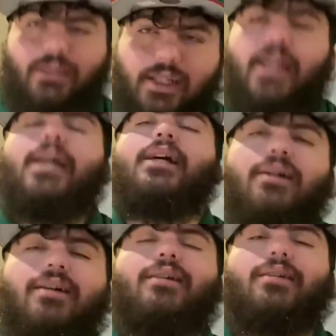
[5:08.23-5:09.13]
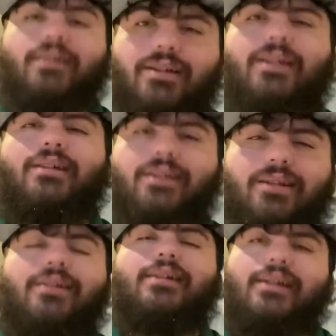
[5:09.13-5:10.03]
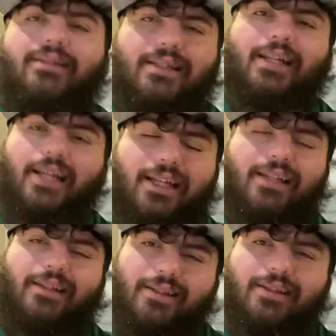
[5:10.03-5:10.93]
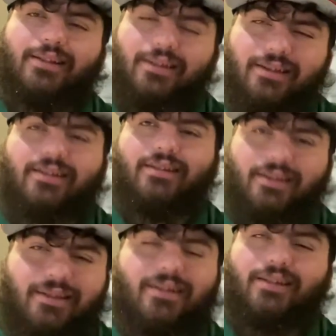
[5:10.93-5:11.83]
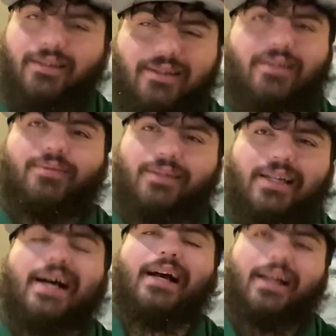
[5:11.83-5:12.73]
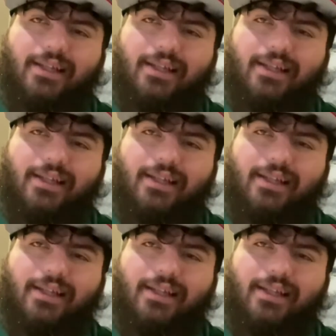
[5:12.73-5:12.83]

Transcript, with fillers: Yeah. Is that it? This is hot.